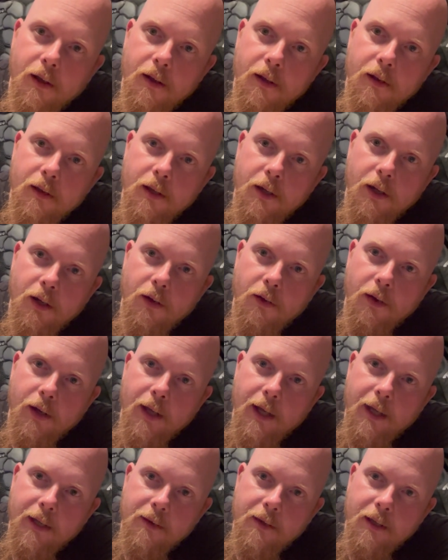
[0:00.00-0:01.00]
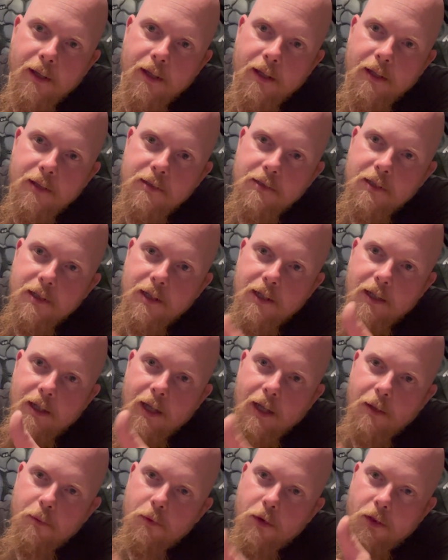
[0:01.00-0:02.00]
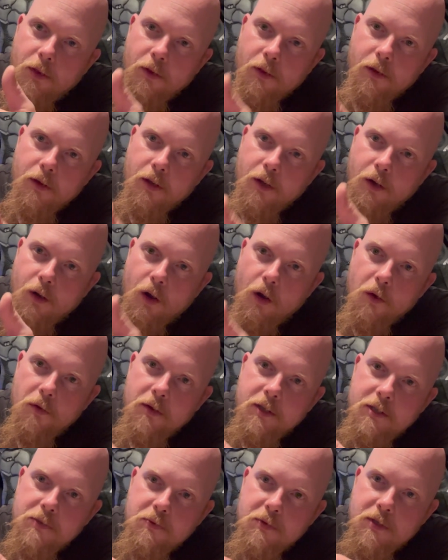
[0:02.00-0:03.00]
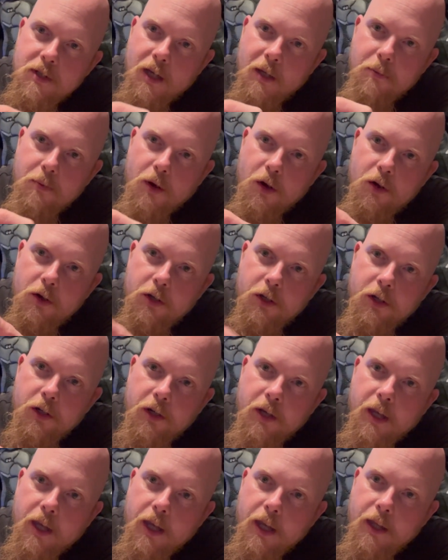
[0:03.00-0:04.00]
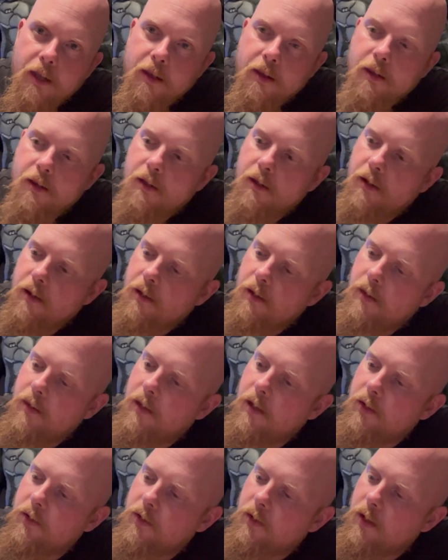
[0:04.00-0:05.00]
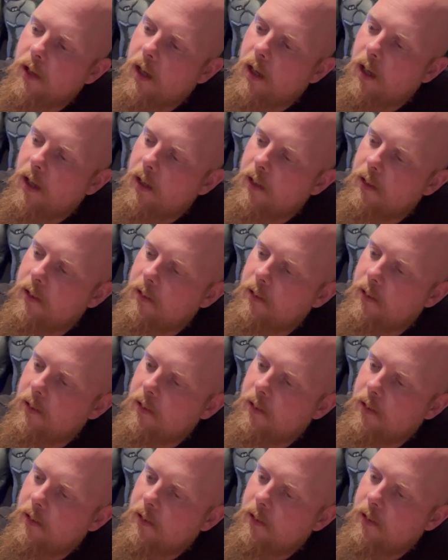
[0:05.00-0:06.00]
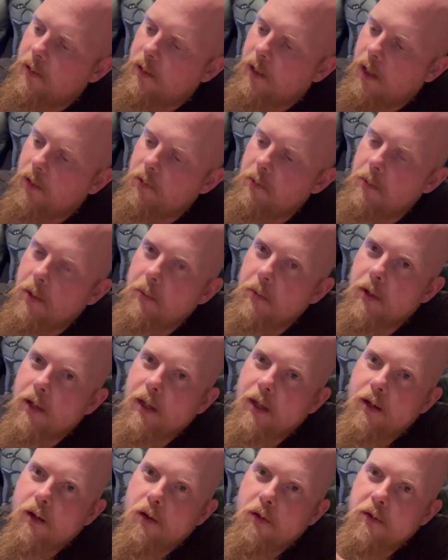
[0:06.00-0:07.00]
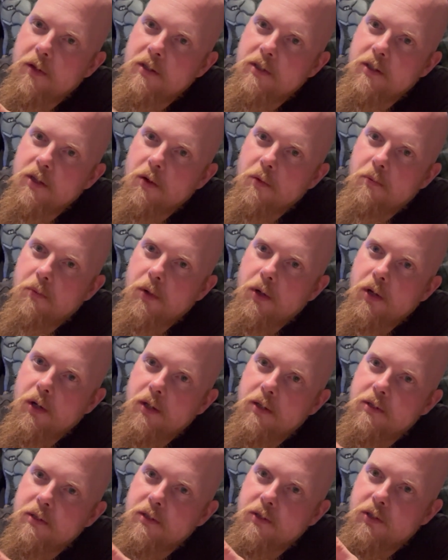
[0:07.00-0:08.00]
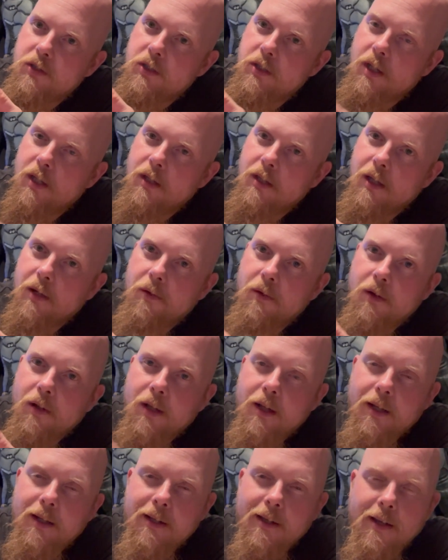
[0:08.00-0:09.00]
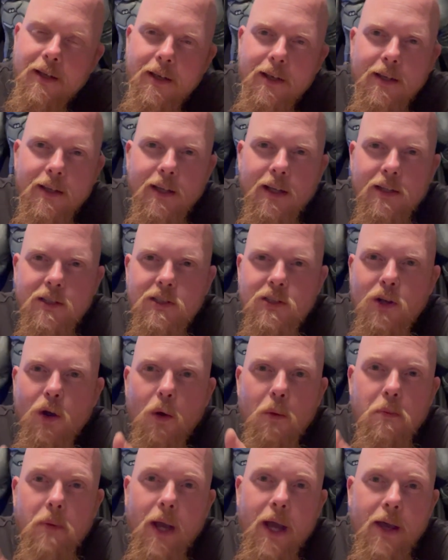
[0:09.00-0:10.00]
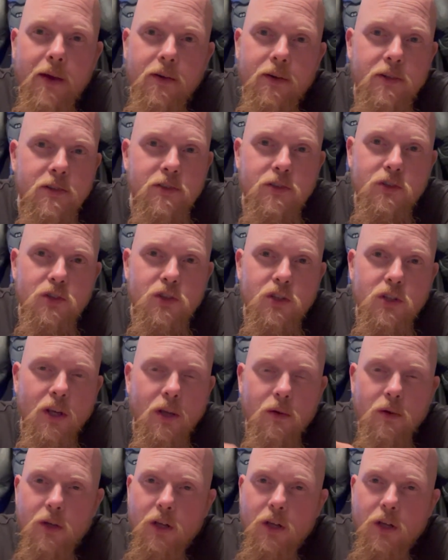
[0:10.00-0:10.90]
I had this, and it came with, all this was like part of your kit that you got. And I remember getting all these little books and shit, and they were like assault patterns and shit,